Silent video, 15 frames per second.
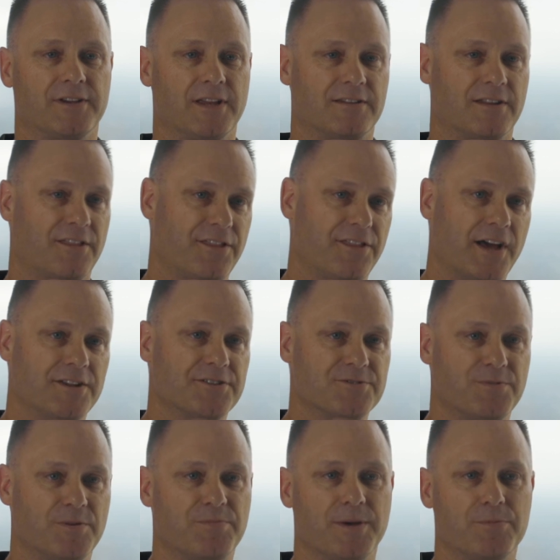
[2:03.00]
get the
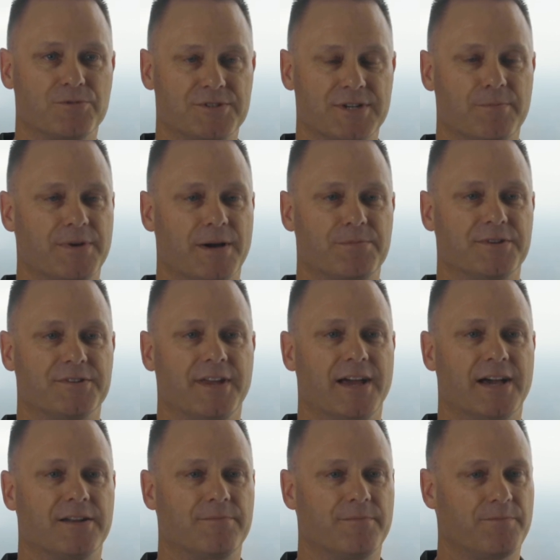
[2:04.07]
thuds when people jump up and
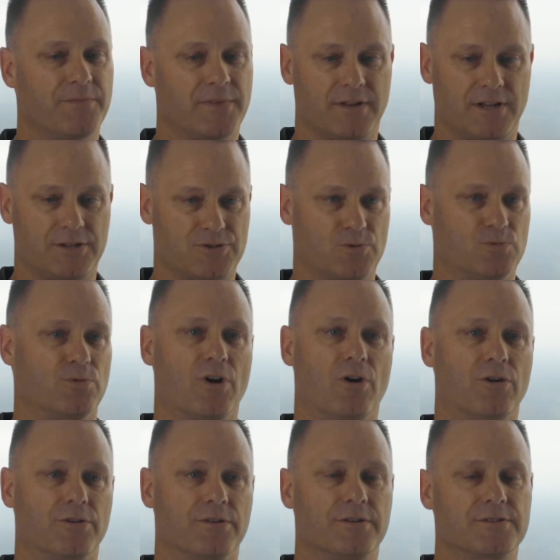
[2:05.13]
down, it's all gone.